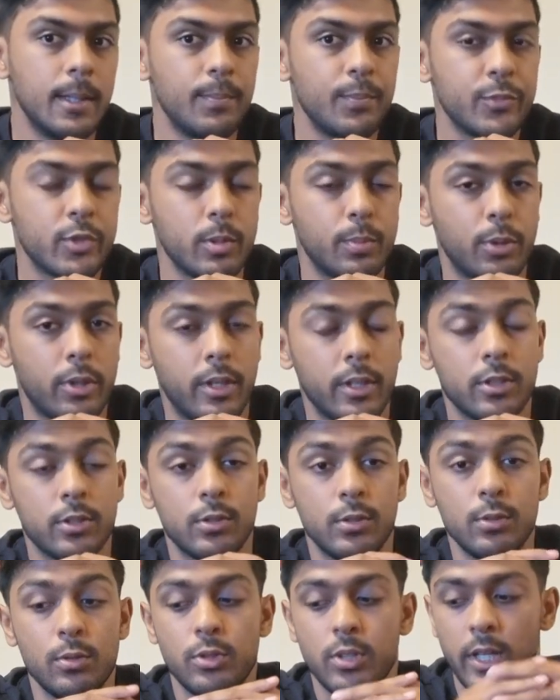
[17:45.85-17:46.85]
So products
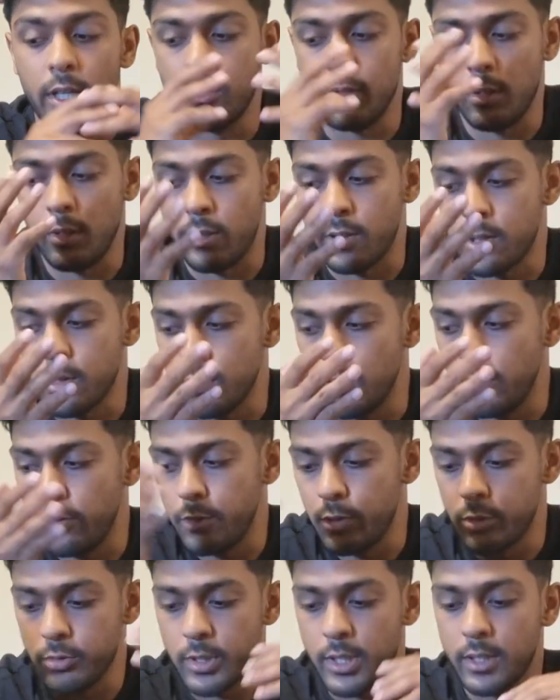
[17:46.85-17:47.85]
do change a lot. So if
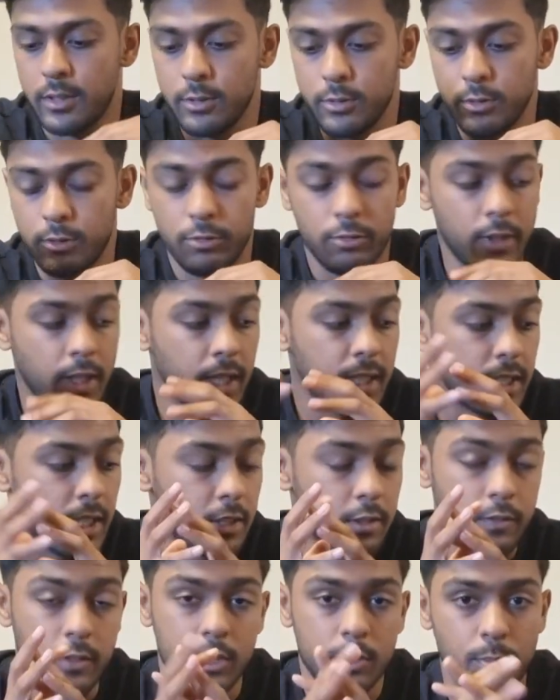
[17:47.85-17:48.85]
you struggle to find
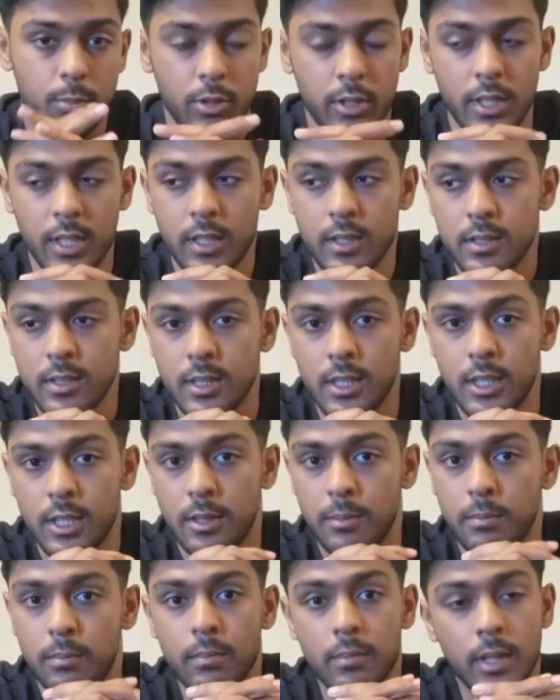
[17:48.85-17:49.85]
any of these products,
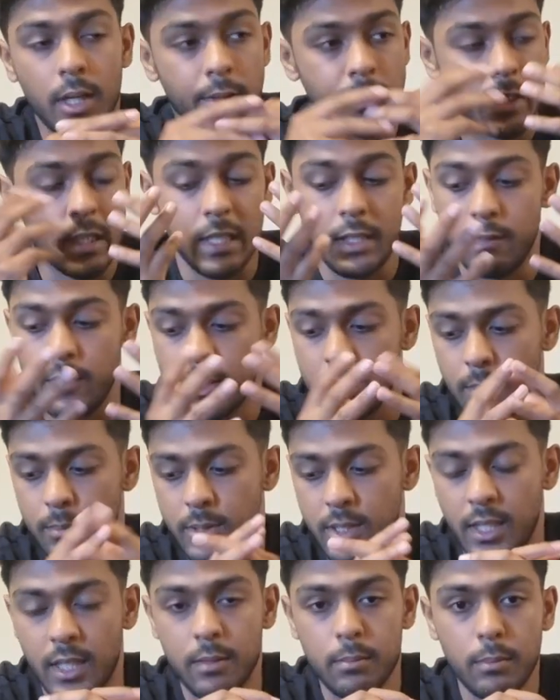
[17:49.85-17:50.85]
I'll say give it some
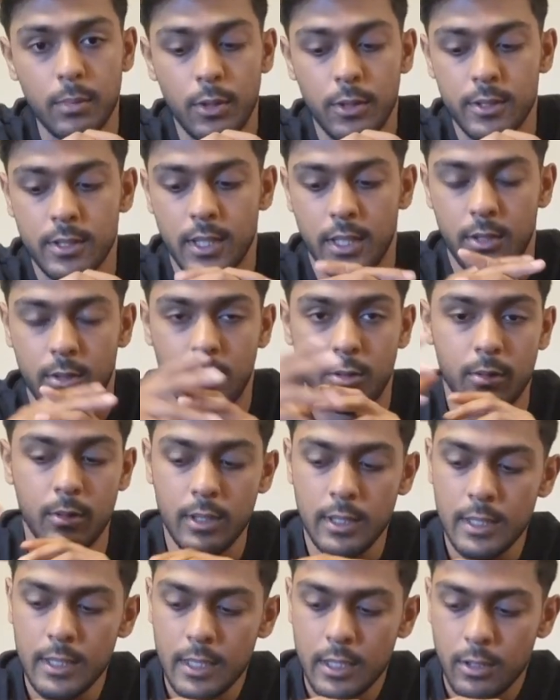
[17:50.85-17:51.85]
time, because I know
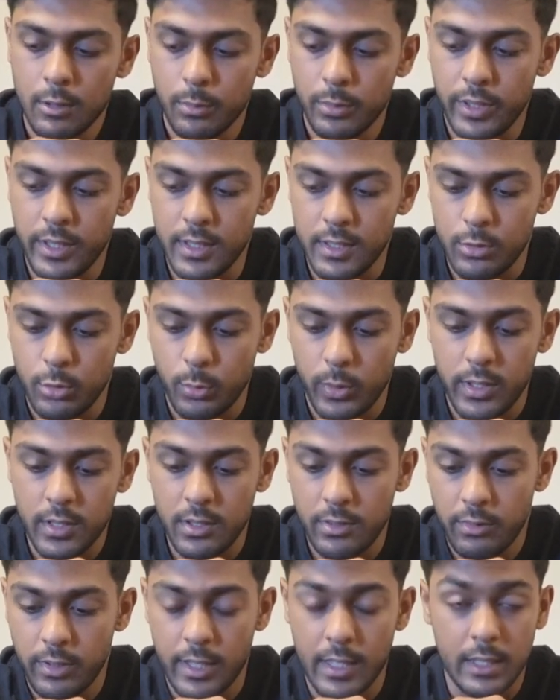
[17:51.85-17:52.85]
with these
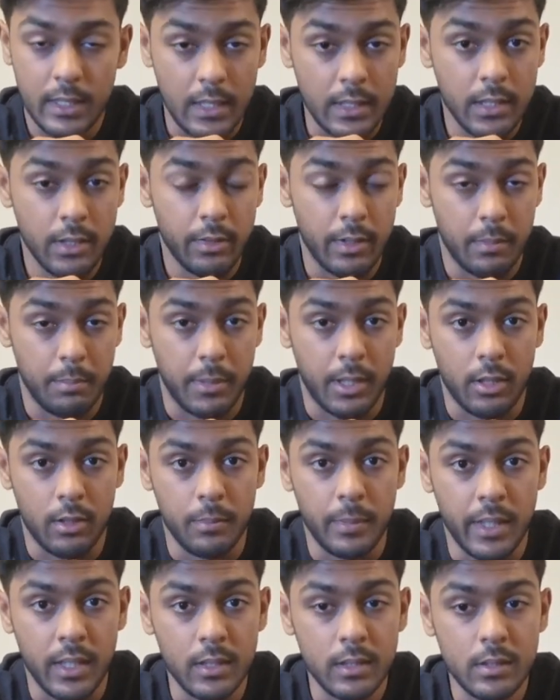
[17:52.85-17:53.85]
20 Rand and 30 Rand power
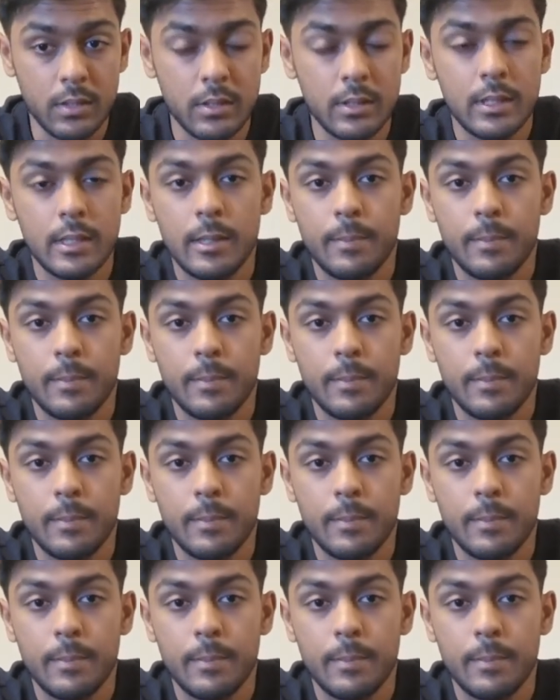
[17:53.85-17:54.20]
banks,